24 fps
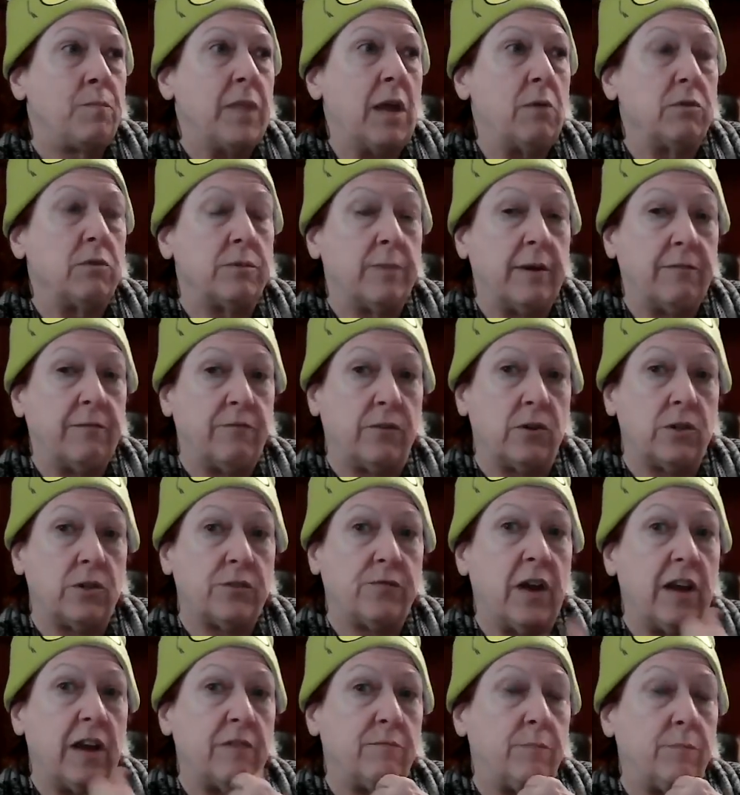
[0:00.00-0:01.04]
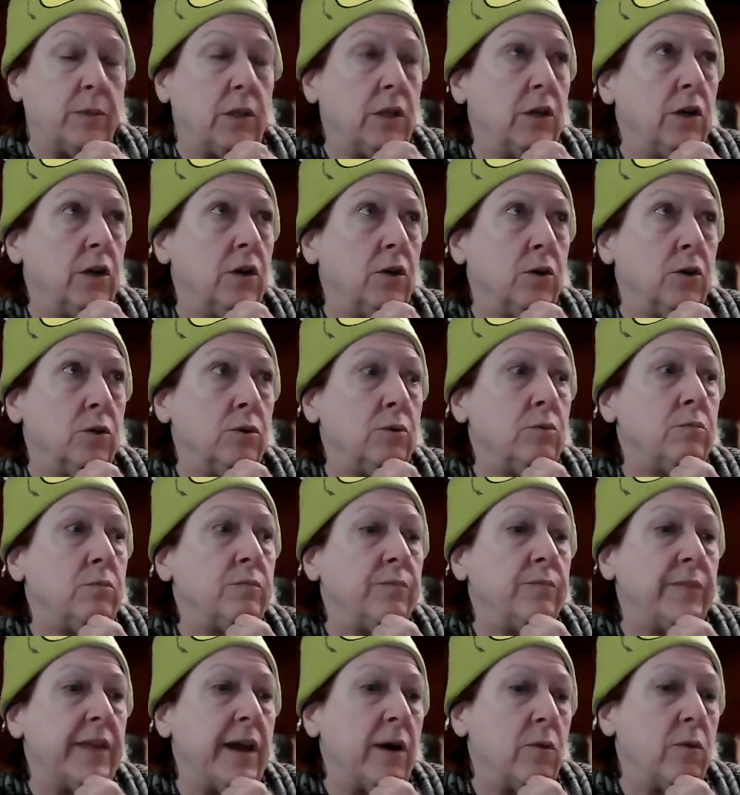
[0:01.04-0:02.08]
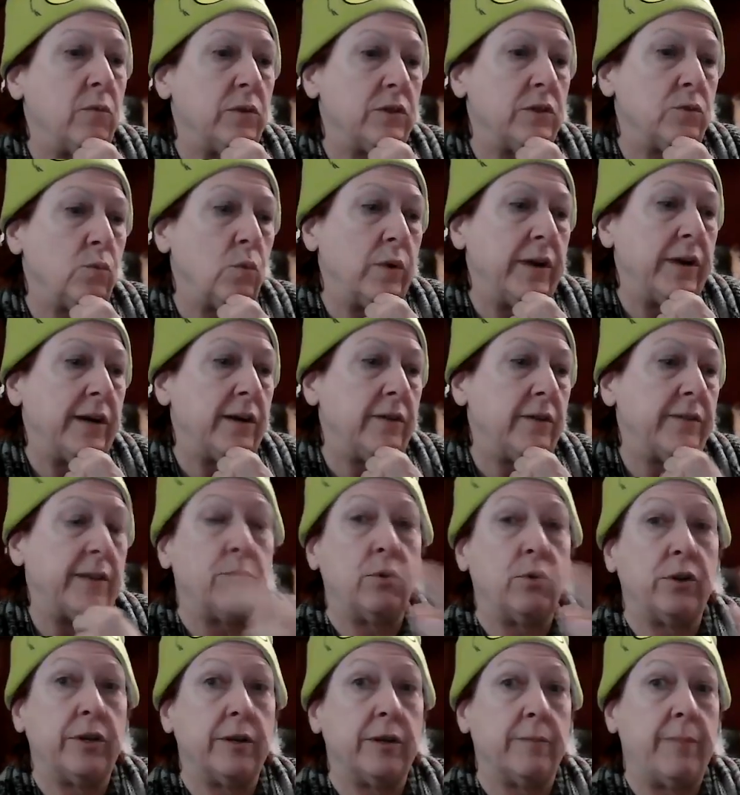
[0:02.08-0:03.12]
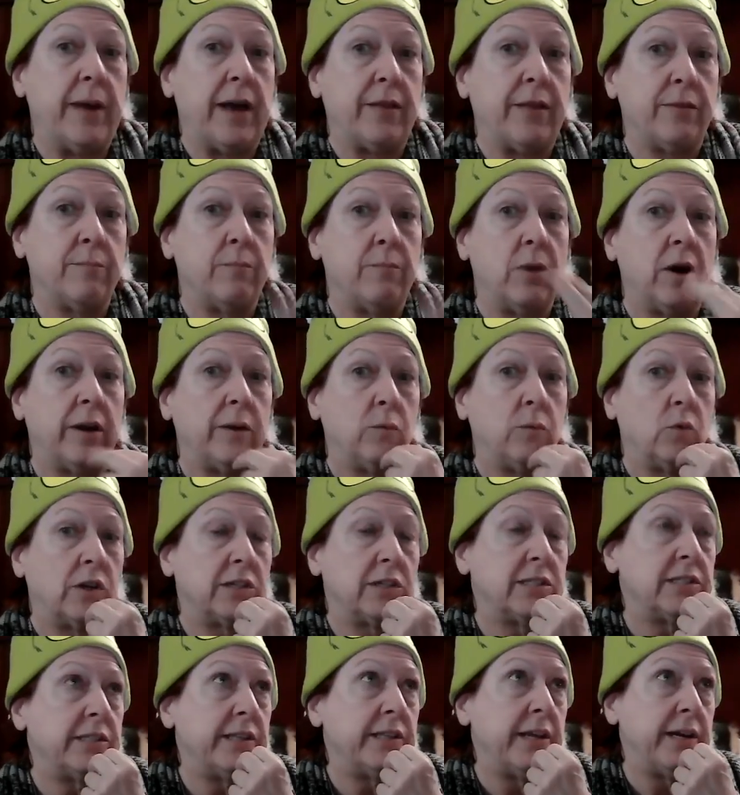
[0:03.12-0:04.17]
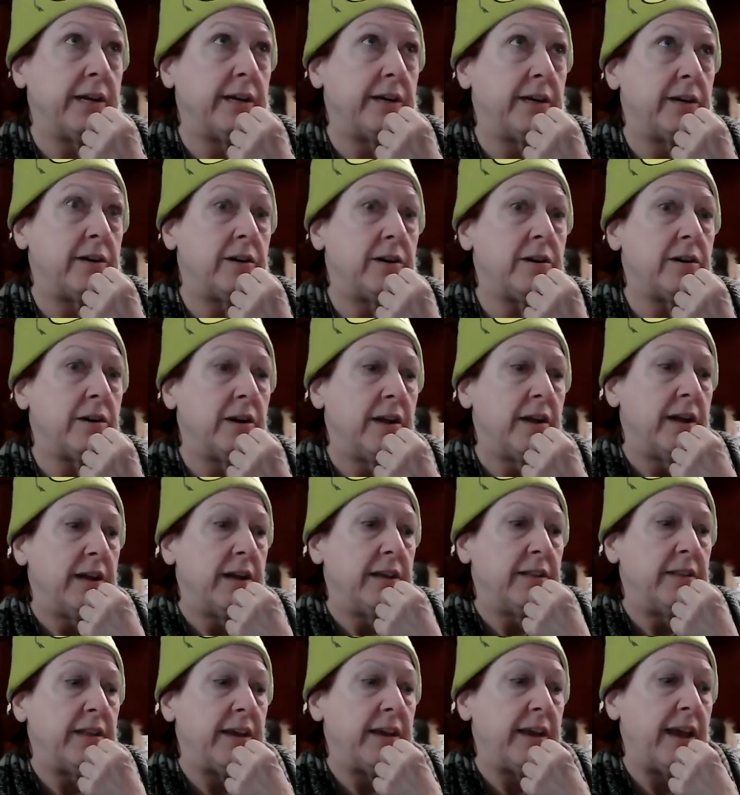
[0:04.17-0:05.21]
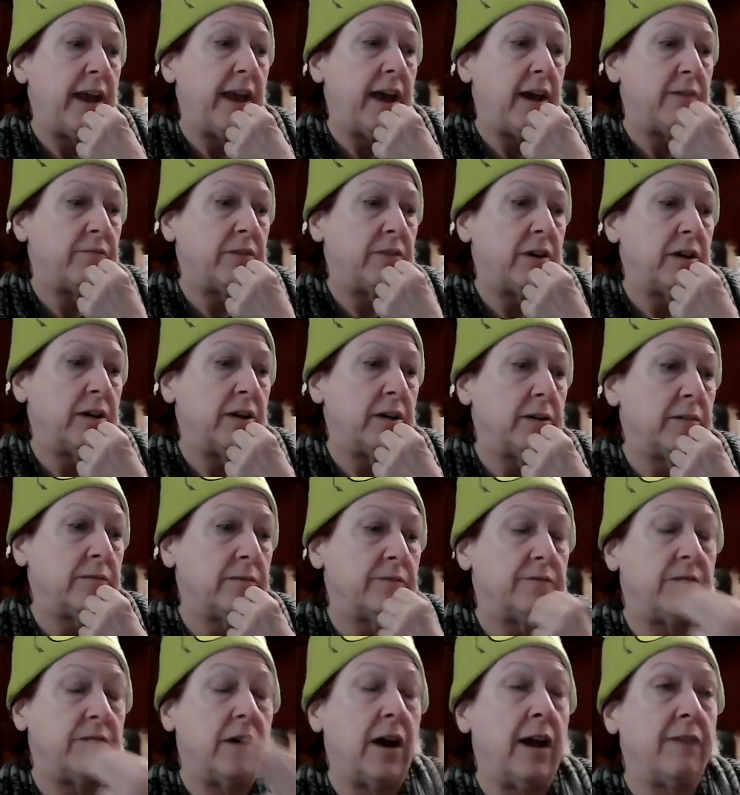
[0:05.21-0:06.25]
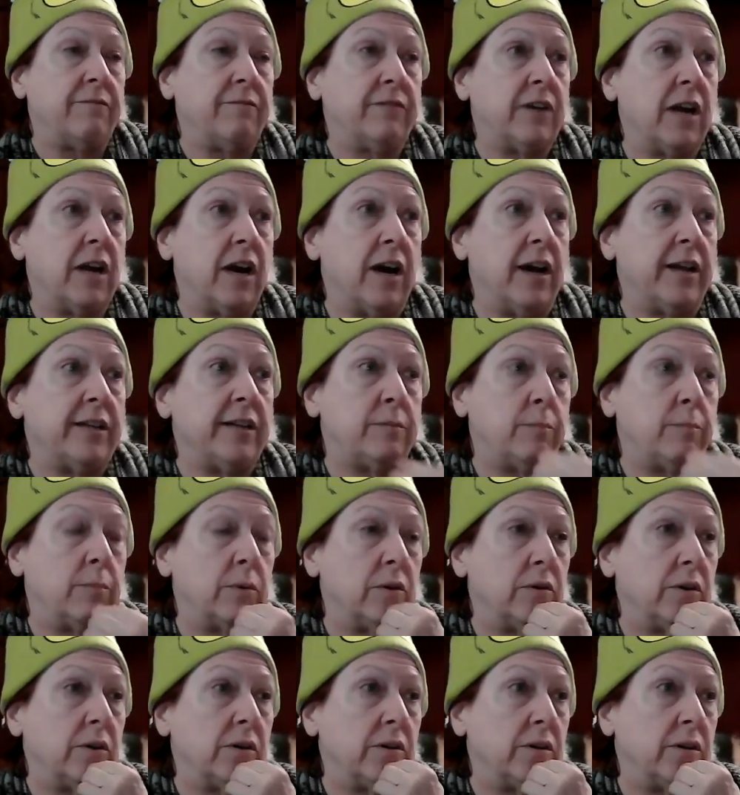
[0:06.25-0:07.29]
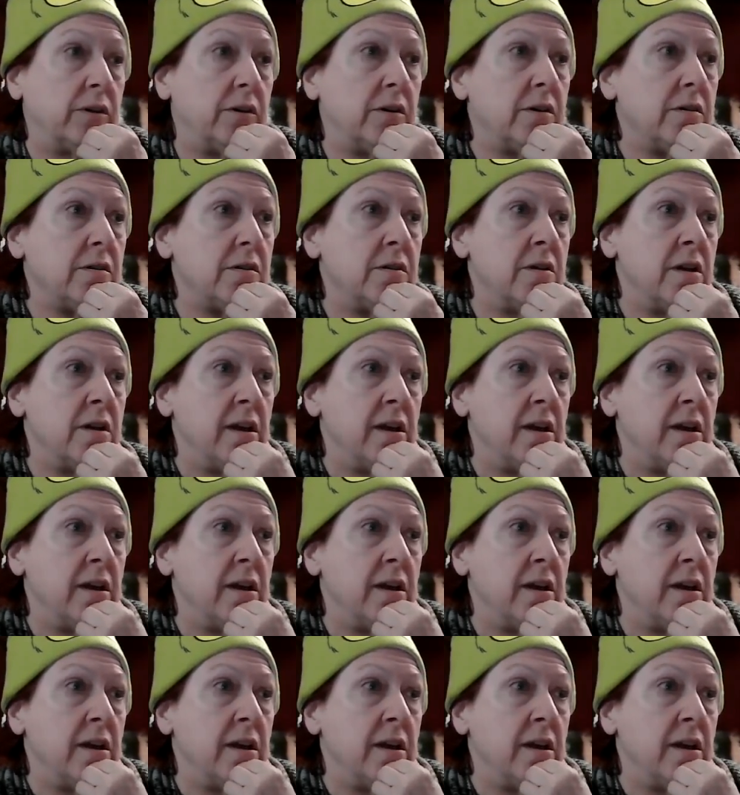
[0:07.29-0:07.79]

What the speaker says: That was my first Five Below. That was where they put in the Bath and Body Works there. They have a Five Guys burger.